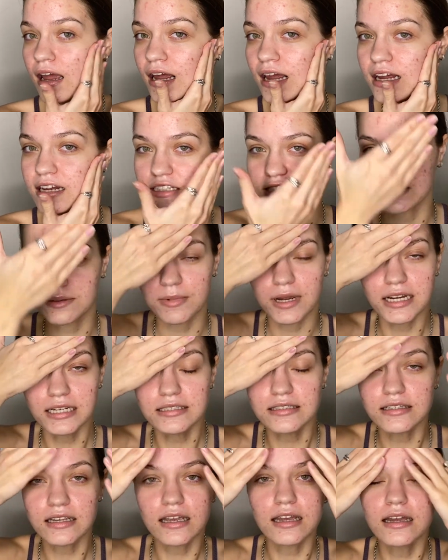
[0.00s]
into my
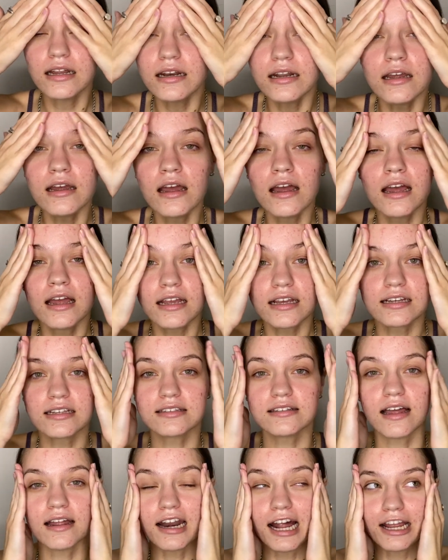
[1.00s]
skin because
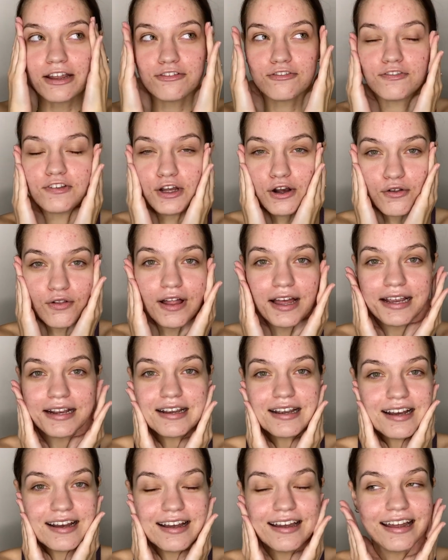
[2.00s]
then I feel
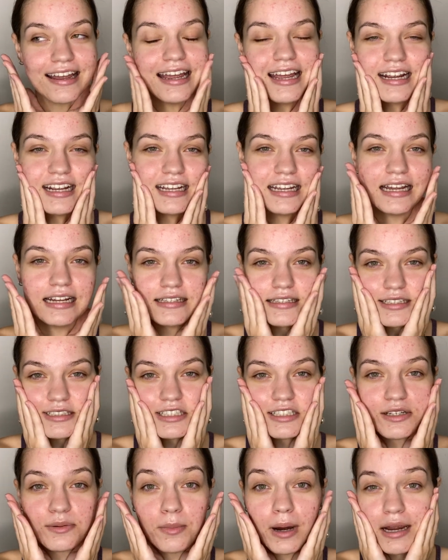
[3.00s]
like it gets
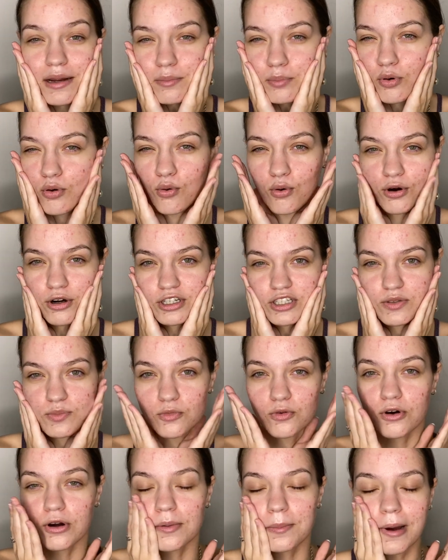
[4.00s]
into my pores
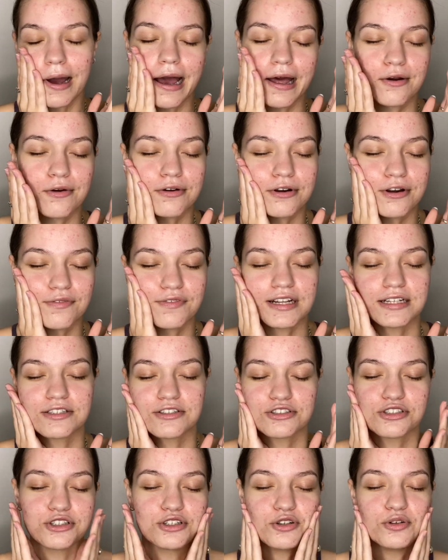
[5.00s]
more, but I don't know if that's
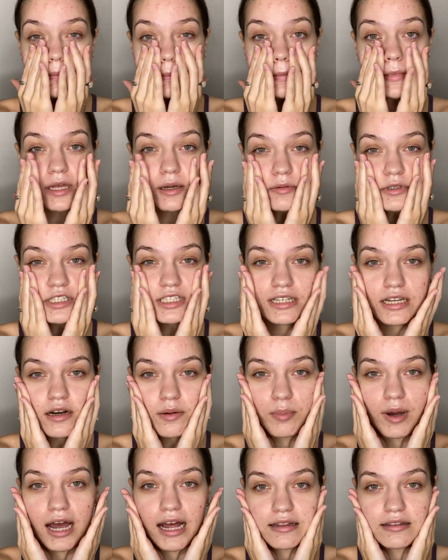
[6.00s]
true. I'm just gonna
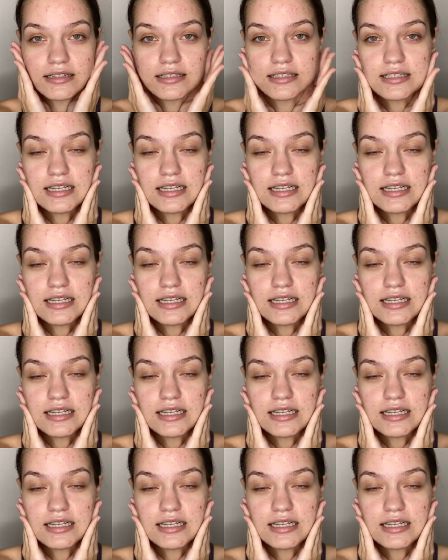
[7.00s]
pat this